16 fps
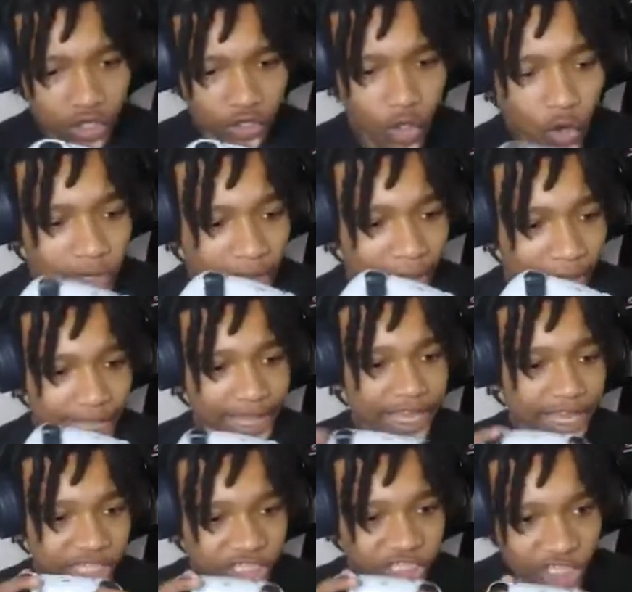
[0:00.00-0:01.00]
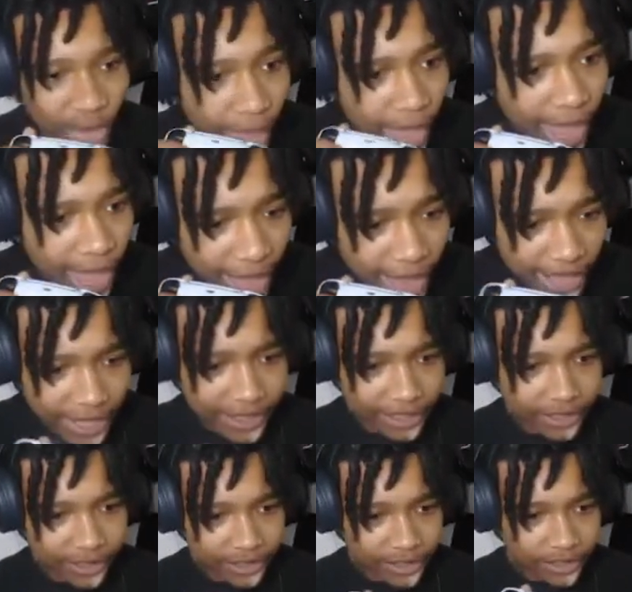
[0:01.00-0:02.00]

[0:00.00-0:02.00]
You can't hit shit!